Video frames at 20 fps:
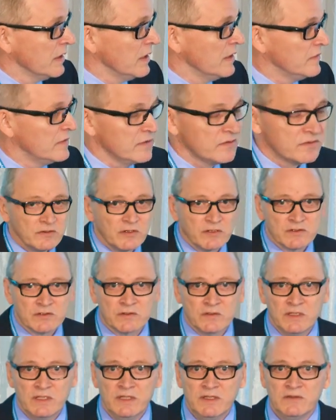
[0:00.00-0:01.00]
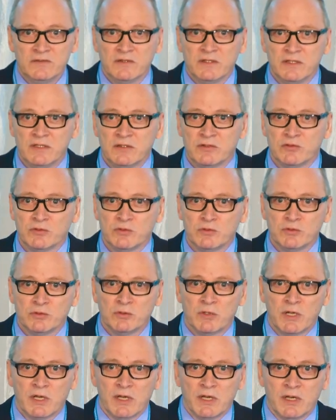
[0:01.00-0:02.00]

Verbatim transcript: it not so easy to